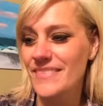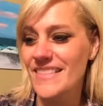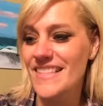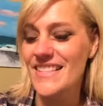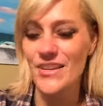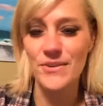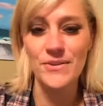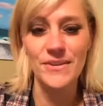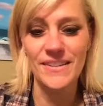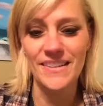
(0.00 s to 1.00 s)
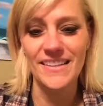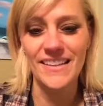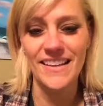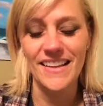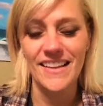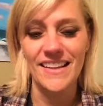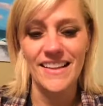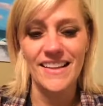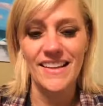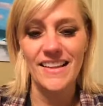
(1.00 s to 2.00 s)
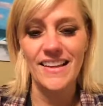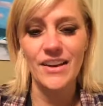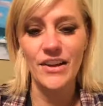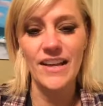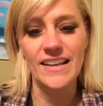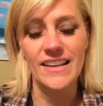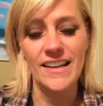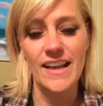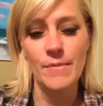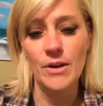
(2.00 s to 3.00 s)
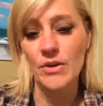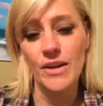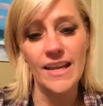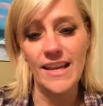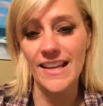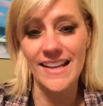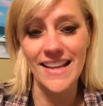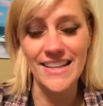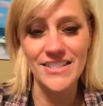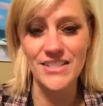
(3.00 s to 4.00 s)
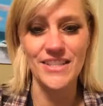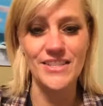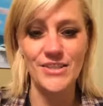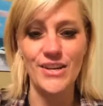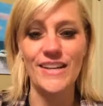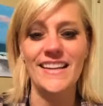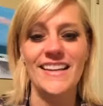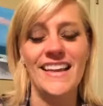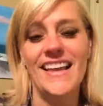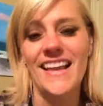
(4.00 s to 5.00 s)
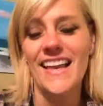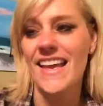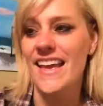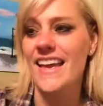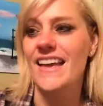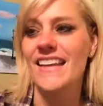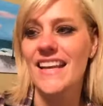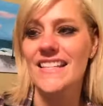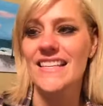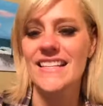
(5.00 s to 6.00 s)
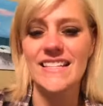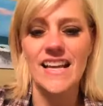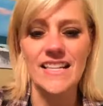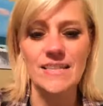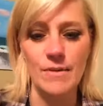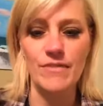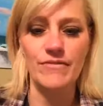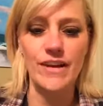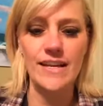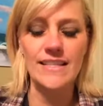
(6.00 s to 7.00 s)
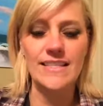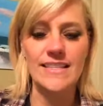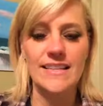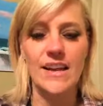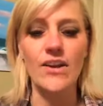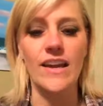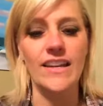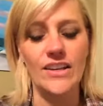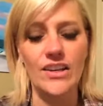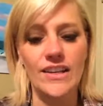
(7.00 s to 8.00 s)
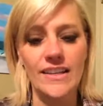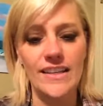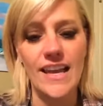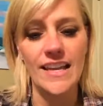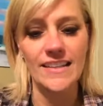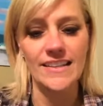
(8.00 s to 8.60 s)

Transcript: So, okay, I'm going to go ahead and just get started. And like I said, tonight's about Friends. Okay, good, yay.